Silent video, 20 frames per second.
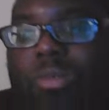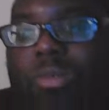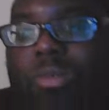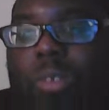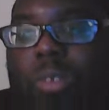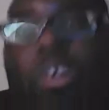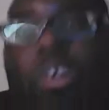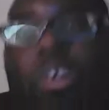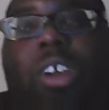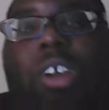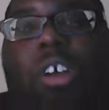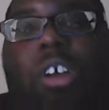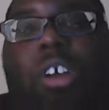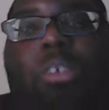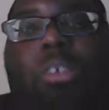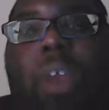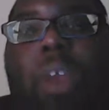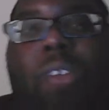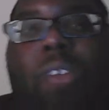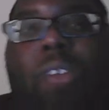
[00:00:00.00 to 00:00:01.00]
We'll go
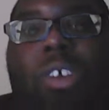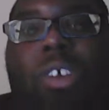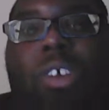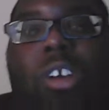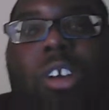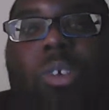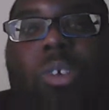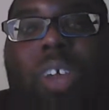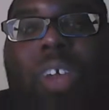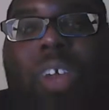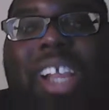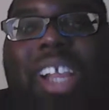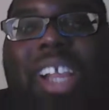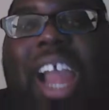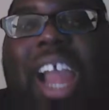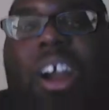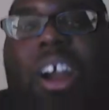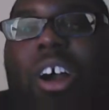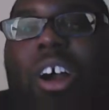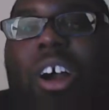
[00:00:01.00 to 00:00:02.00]
to Mark. We'll go to one
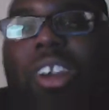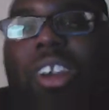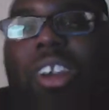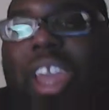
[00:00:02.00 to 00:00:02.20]
guy all